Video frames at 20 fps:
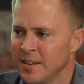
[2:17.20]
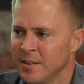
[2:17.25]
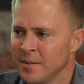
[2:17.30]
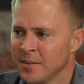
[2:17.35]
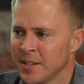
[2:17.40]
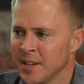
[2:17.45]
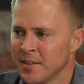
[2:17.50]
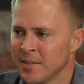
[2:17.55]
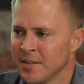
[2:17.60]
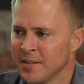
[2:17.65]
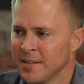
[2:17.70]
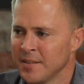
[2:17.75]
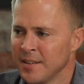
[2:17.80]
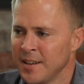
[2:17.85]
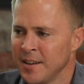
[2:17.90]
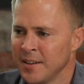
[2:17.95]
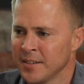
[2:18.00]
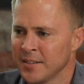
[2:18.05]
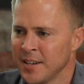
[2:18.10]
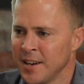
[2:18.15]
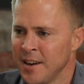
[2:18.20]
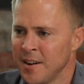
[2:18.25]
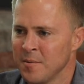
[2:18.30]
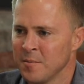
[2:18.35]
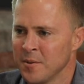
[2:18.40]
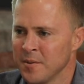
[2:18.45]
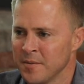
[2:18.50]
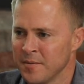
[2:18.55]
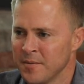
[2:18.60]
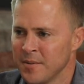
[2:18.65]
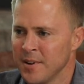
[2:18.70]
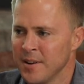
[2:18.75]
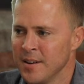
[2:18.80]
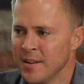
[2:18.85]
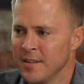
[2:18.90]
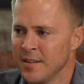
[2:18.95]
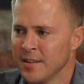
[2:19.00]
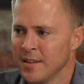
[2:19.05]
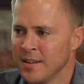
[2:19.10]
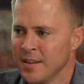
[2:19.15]
I was out of town with a
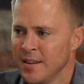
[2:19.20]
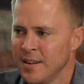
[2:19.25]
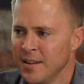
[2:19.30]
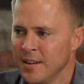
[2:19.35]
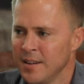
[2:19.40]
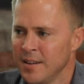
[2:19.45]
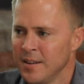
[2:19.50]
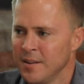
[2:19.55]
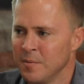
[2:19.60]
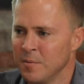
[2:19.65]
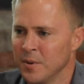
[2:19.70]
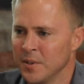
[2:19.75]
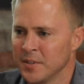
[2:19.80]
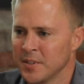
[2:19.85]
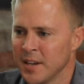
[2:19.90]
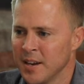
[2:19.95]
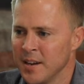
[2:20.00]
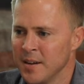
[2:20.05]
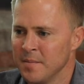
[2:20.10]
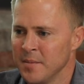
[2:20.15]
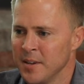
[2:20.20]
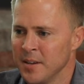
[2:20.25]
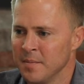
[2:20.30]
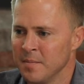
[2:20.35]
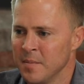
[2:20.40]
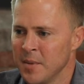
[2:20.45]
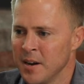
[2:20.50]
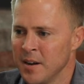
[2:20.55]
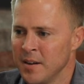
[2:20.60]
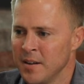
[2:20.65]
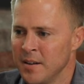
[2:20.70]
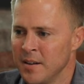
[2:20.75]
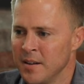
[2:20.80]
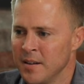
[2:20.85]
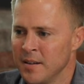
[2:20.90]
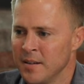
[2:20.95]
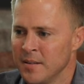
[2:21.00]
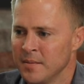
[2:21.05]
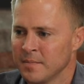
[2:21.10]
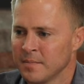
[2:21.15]
friend one time, and
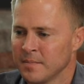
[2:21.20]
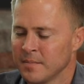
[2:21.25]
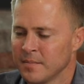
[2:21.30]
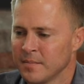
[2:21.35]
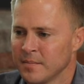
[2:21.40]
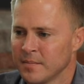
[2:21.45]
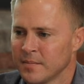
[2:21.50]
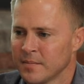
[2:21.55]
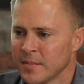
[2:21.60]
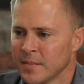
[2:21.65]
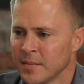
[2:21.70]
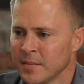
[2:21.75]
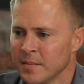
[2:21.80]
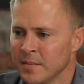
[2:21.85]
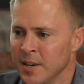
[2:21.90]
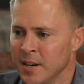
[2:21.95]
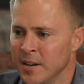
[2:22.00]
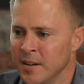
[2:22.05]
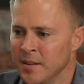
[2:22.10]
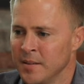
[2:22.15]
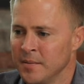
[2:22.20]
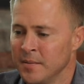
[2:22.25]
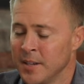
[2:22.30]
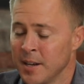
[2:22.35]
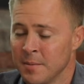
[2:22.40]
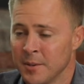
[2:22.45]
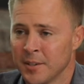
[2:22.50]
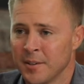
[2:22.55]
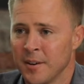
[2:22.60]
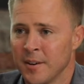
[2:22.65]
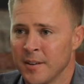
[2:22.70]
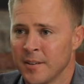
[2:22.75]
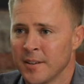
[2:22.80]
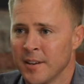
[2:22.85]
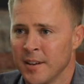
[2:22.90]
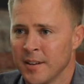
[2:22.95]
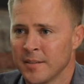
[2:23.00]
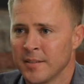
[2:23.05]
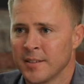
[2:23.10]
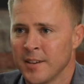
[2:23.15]
my debit card
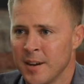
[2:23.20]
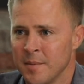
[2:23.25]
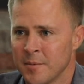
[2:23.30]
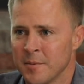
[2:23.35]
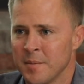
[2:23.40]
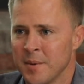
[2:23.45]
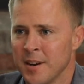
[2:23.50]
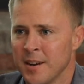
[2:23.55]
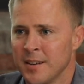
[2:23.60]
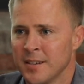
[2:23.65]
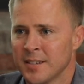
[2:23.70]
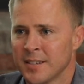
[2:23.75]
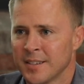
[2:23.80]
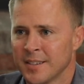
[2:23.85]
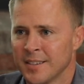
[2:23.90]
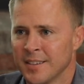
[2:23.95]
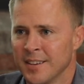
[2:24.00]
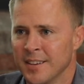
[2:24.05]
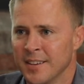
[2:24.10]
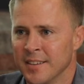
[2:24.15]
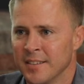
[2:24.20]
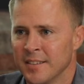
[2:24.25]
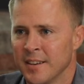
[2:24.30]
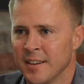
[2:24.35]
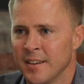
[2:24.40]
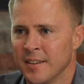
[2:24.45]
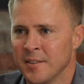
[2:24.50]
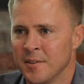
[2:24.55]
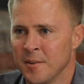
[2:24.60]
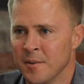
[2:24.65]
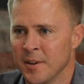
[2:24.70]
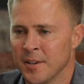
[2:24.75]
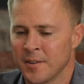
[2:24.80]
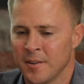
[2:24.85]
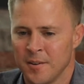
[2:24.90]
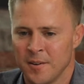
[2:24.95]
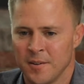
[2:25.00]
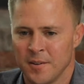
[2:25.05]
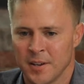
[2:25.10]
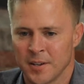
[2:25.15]
got compromised. And you know, I
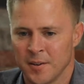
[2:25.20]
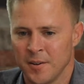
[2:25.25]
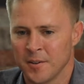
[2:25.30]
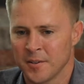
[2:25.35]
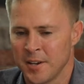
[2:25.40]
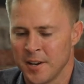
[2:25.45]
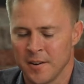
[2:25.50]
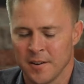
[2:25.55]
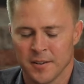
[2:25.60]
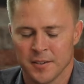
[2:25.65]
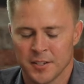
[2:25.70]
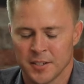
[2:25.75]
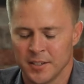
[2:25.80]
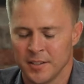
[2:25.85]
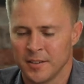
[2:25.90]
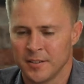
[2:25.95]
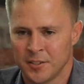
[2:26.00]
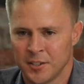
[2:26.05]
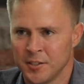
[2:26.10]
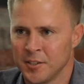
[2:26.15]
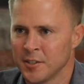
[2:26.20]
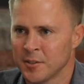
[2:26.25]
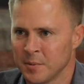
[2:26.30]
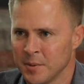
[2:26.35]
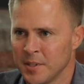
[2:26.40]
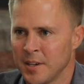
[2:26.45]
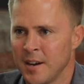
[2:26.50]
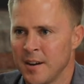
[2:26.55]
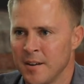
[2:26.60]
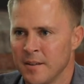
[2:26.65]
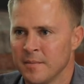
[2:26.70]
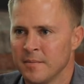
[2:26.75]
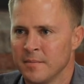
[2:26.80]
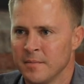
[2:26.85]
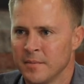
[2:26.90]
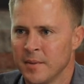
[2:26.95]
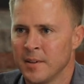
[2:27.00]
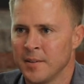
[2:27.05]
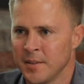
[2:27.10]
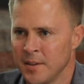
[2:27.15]
call Karen. She just retired
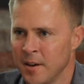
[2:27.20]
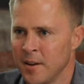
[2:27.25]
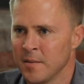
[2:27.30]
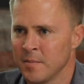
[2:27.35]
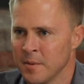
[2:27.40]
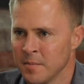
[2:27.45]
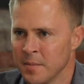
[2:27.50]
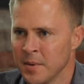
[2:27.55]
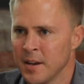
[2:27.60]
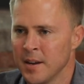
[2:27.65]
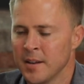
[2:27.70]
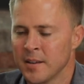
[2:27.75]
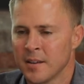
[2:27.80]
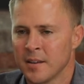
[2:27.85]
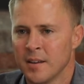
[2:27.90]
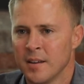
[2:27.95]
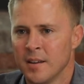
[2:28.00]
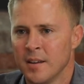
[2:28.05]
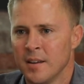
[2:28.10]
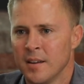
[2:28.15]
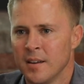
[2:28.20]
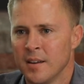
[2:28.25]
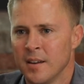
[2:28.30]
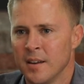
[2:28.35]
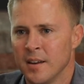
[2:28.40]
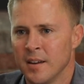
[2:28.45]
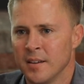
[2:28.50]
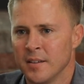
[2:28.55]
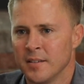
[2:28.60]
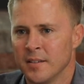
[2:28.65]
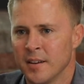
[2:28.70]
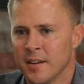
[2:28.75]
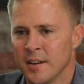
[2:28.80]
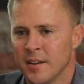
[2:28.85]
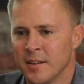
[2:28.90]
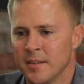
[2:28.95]
at the Otterburn Bank, and